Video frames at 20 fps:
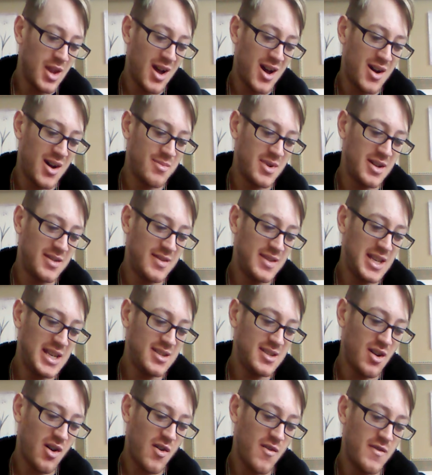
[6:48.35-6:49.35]
And
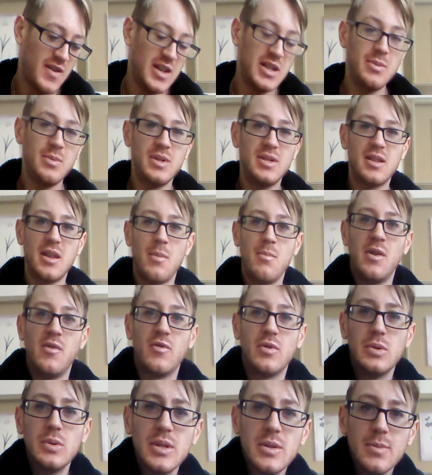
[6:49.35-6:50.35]
these are vitamins and
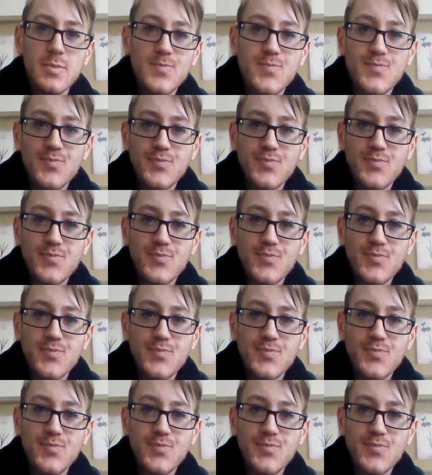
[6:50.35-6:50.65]
minerals.